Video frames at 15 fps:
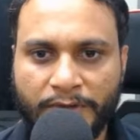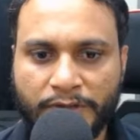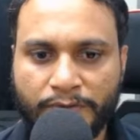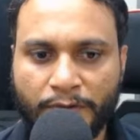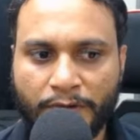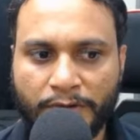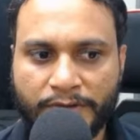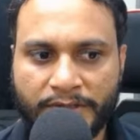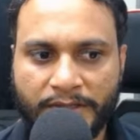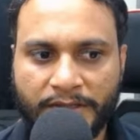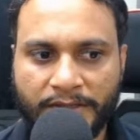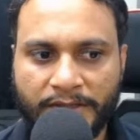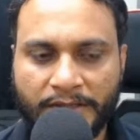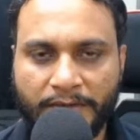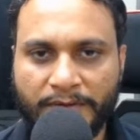which follows
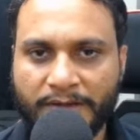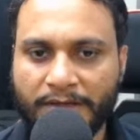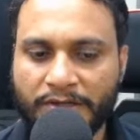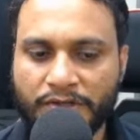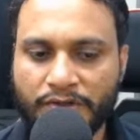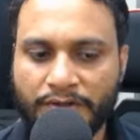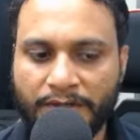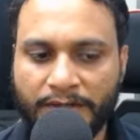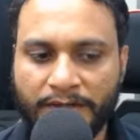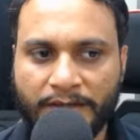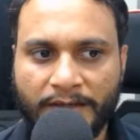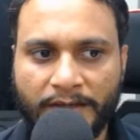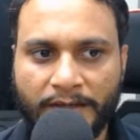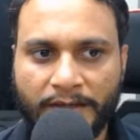our given constraint.